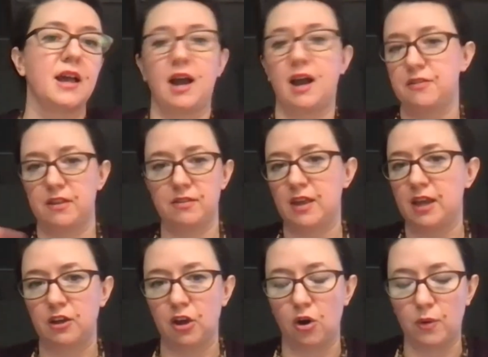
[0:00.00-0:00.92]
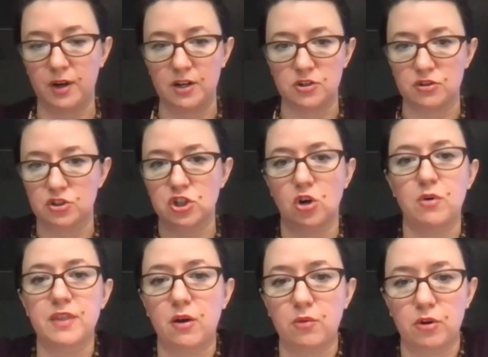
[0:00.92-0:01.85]
And then they go in and do the show
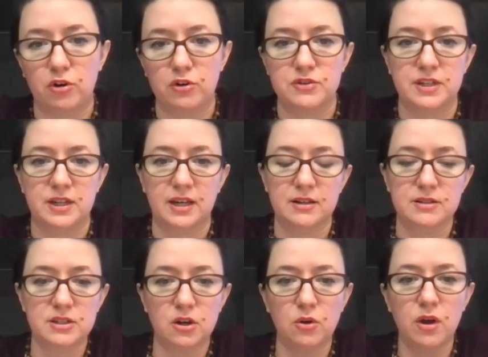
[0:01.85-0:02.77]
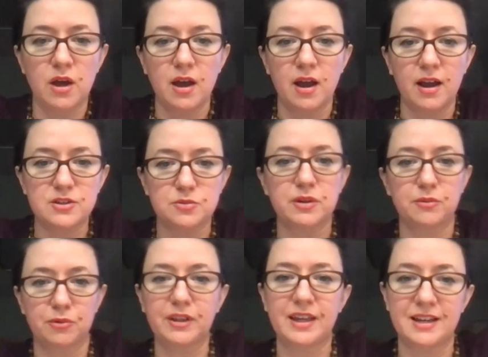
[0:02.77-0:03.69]
without rehearsing it. So it
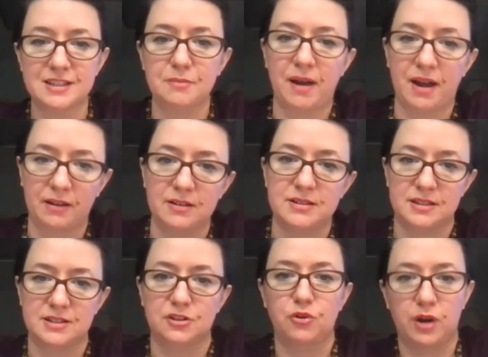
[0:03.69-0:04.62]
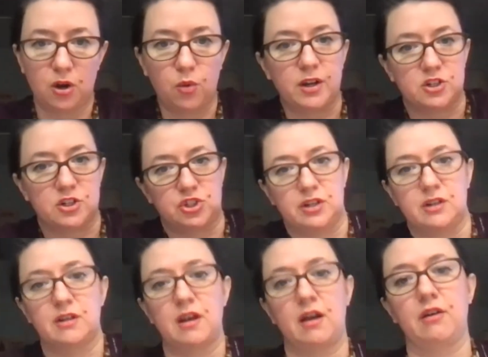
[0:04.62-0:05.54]
really is a balance. That's a great
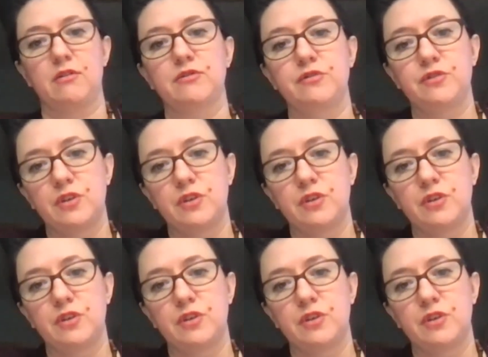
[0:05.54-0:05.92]
question of,